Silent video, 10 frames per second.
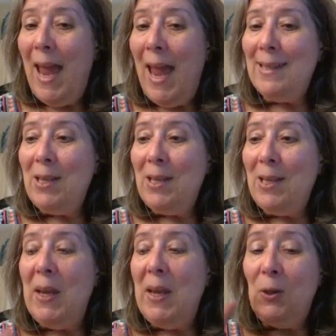And
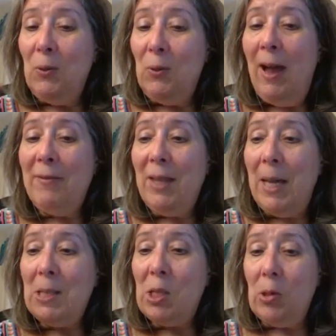so if you have
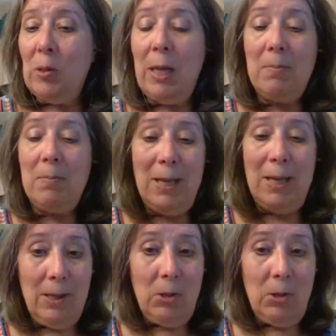that surname
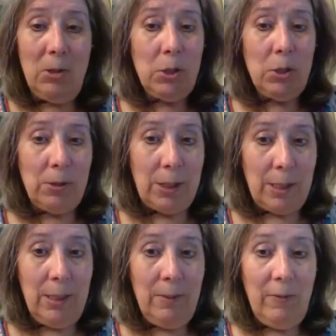in your
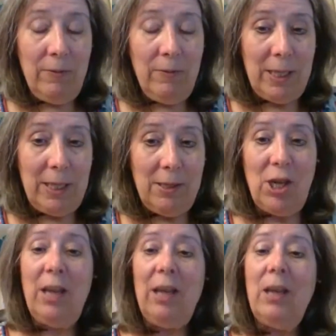tree,
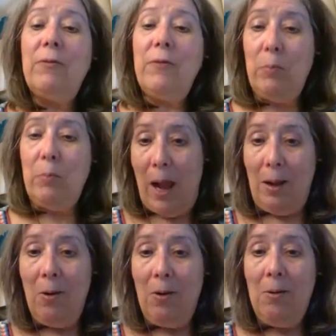Fenice from
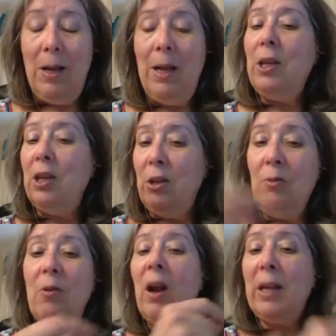Rango,
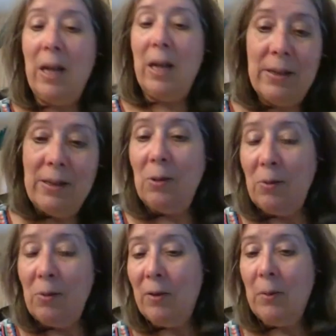you are cousins
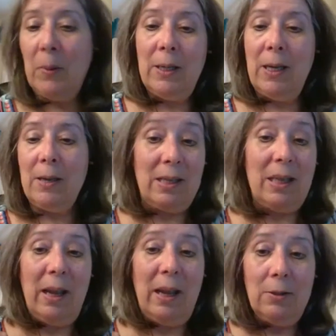to everybody else, and
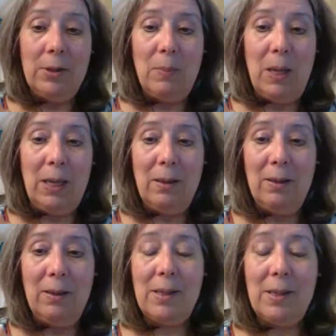that includes me
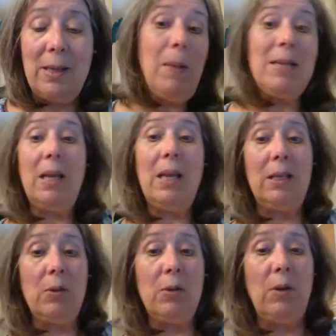in this case. And
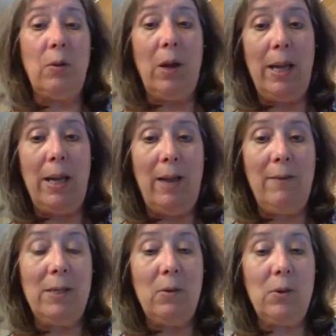Maisetti also I have,
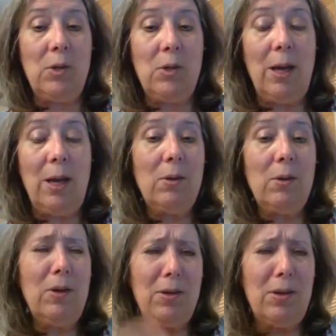and so does John, and
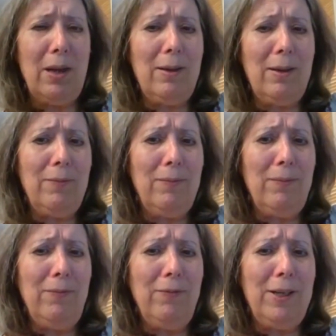so does John have
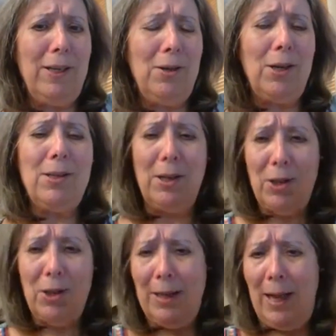Fenice. So
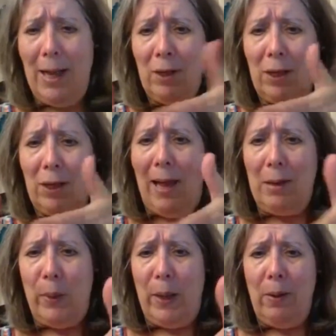John and I have a
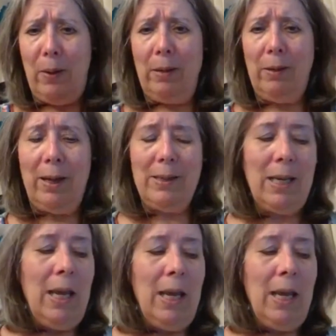lot of parallel lines.